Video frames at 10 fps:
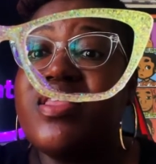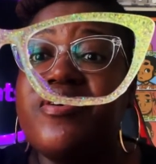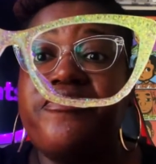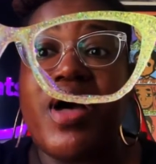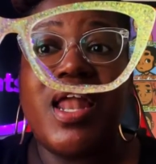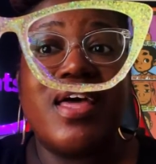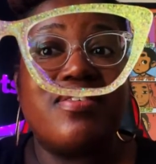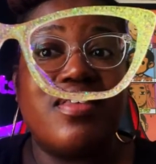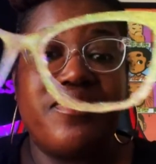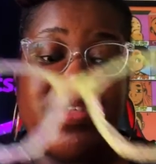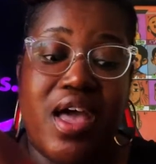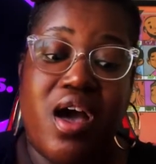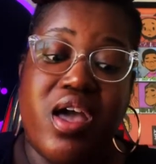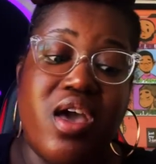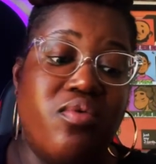to file that stuff
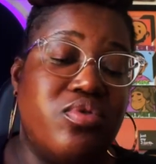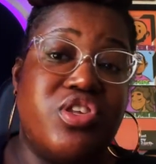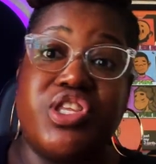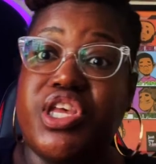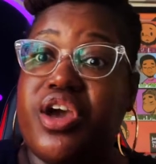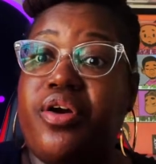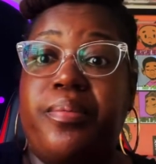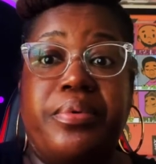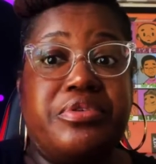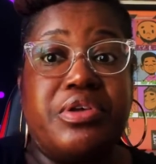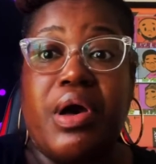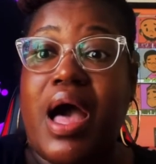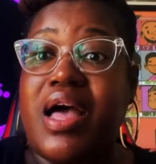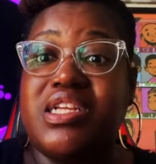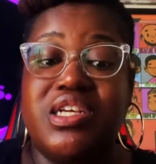down, it was terrible. So
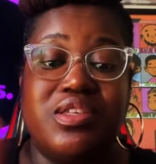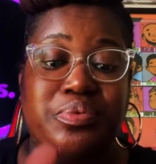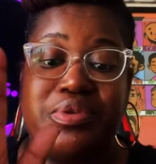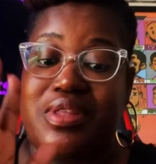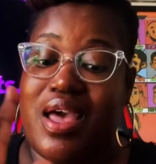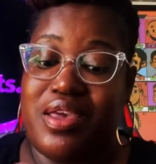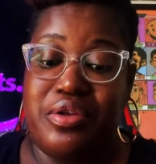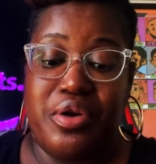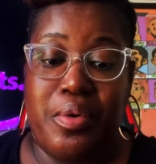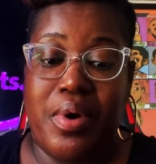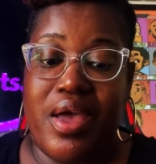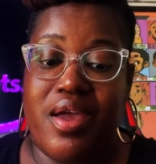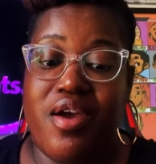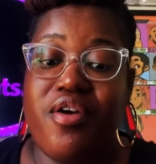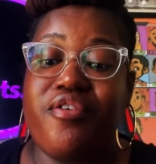I just was like, you know what?
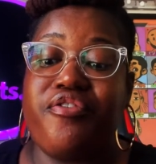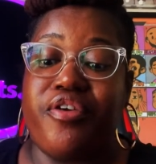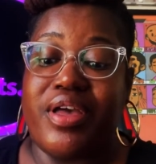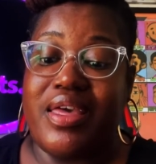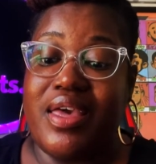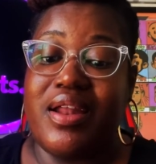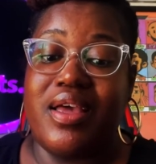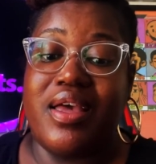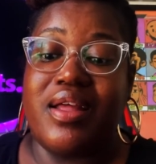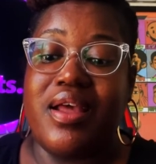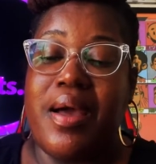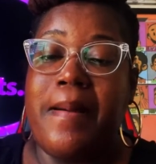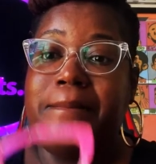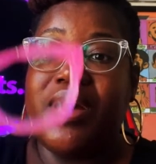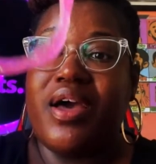Forget it.
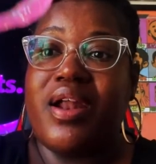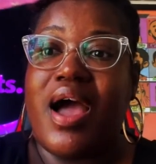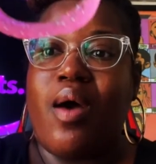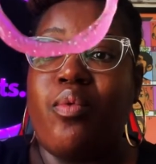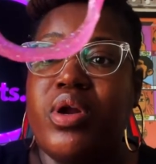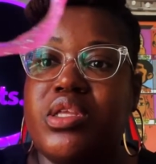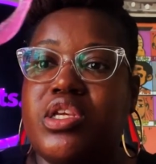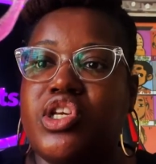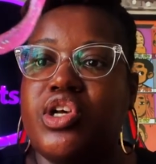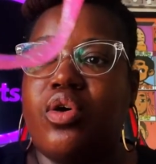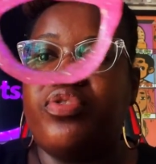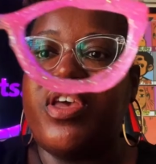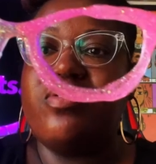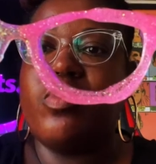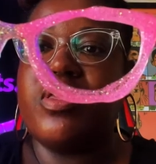But I wanted to show
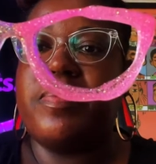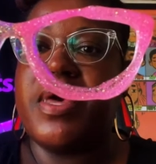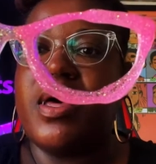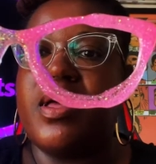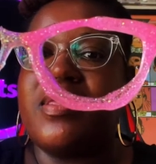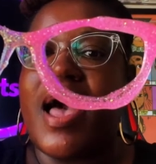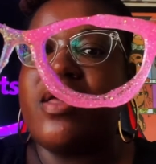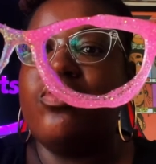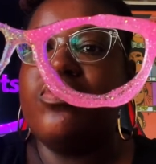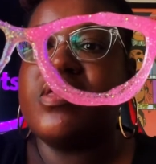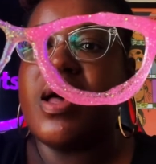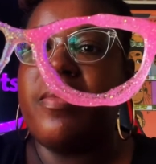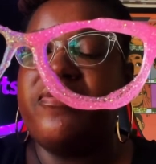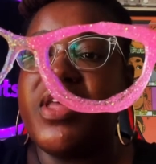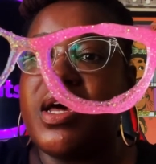these ones because I used some
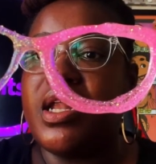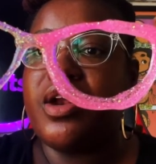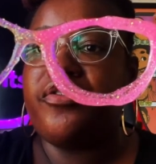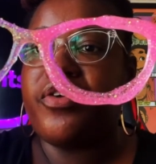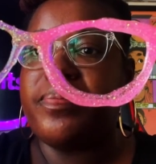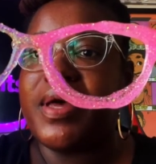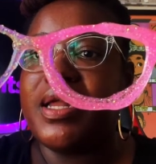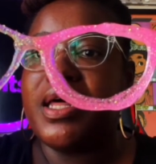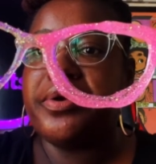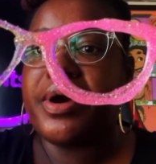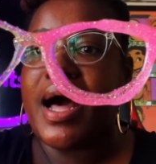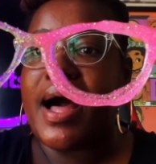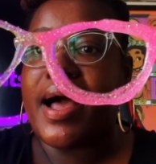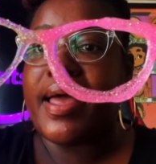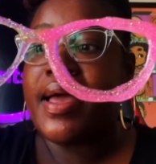of the glitter from the glitter
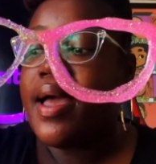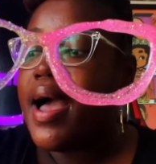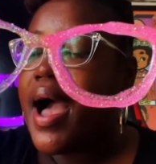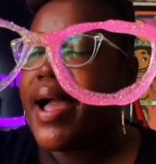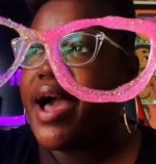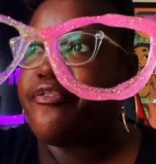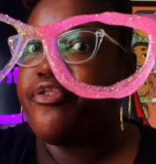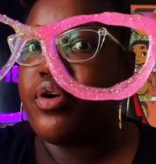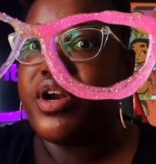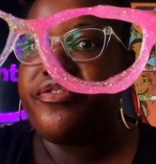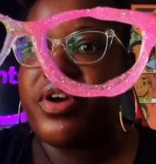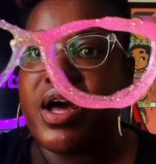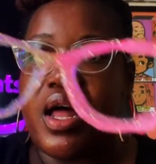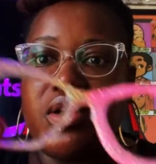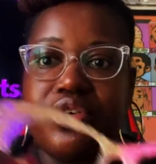guy. I got four different
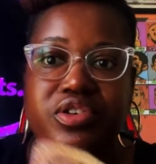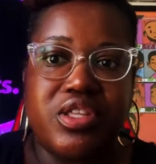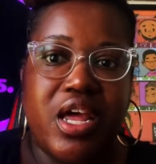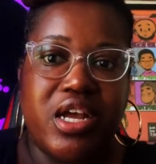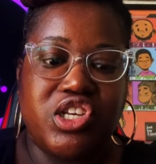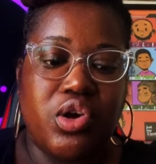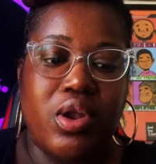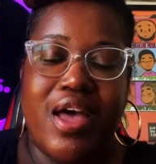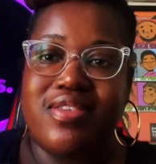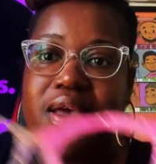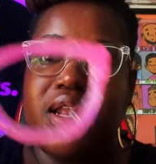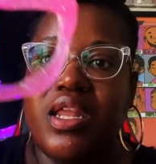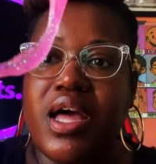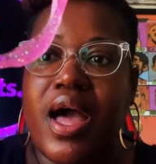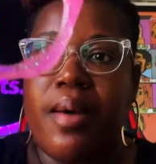colors that I showed last time. And
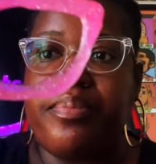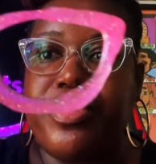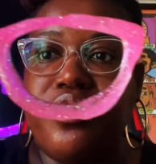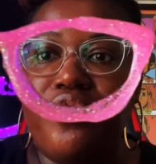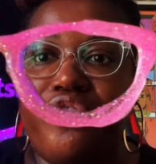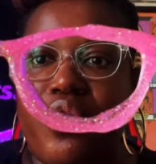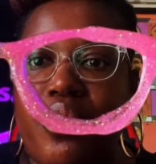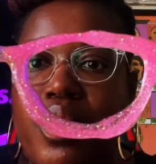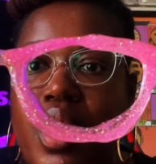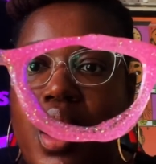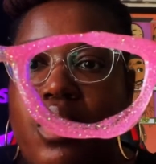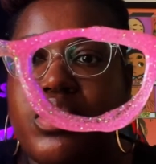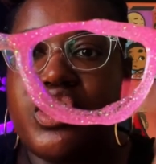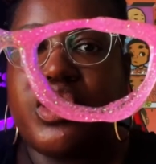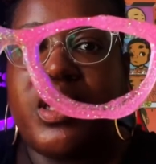look how beautiful. I
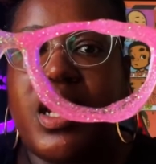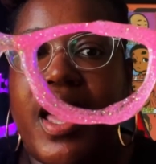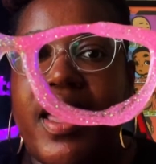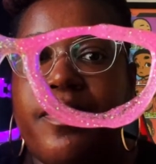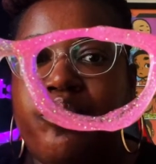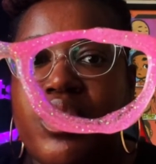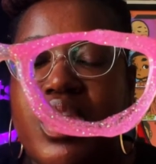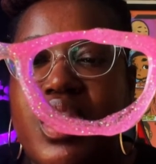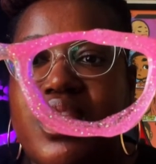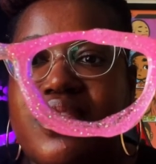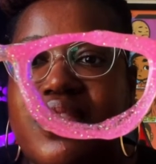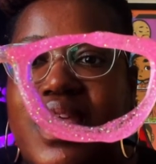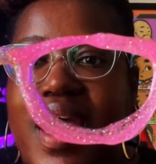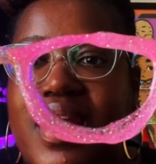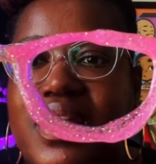want to show you, like, it's
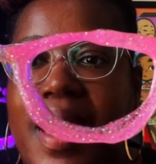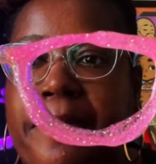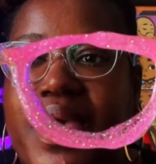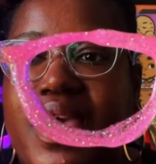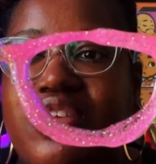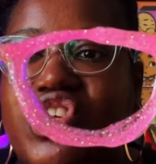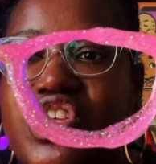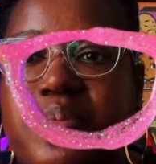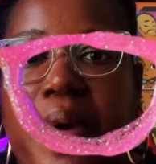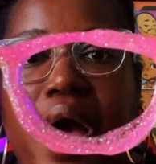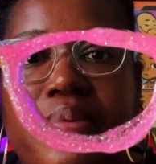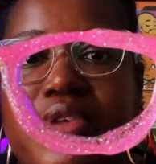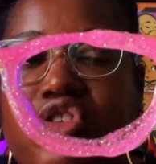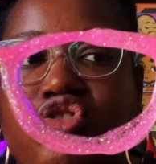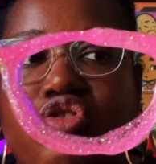that pink just pops.
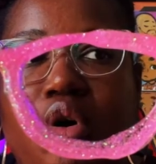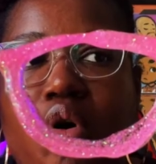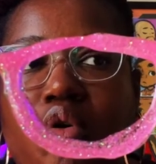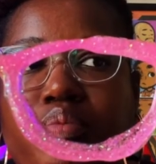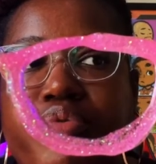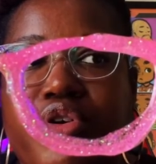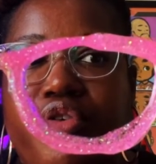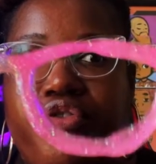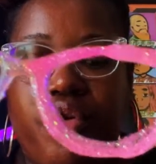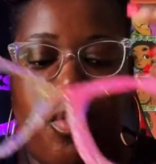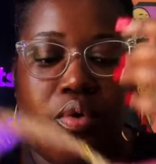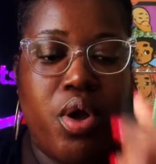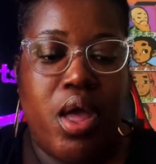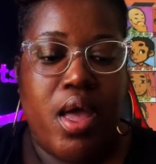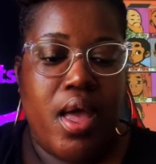It's so beautiful.
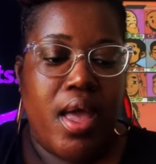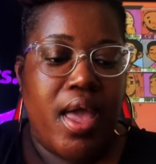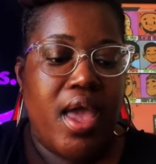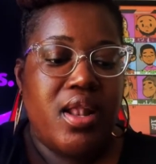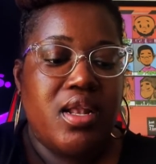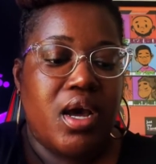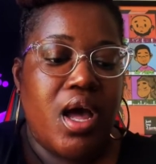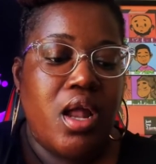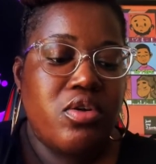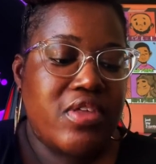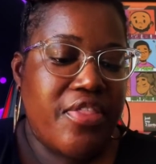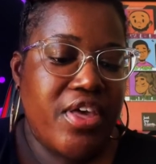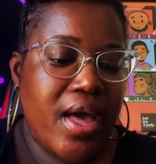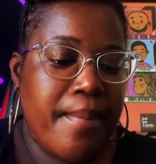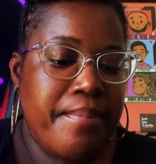And the colors, I
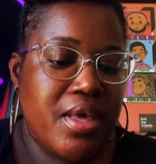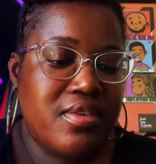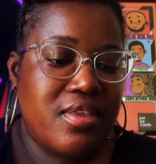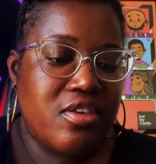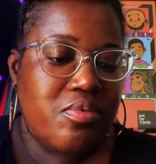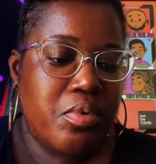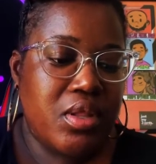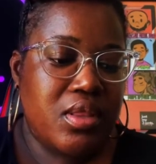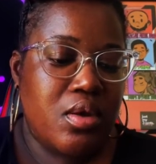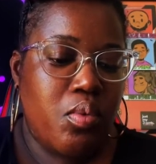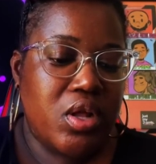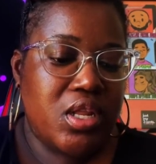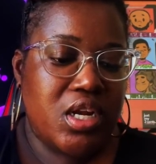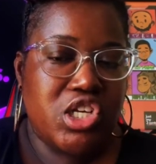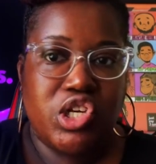think I mixed this one, the one
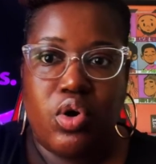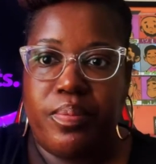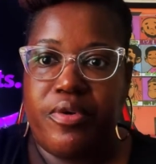that I showed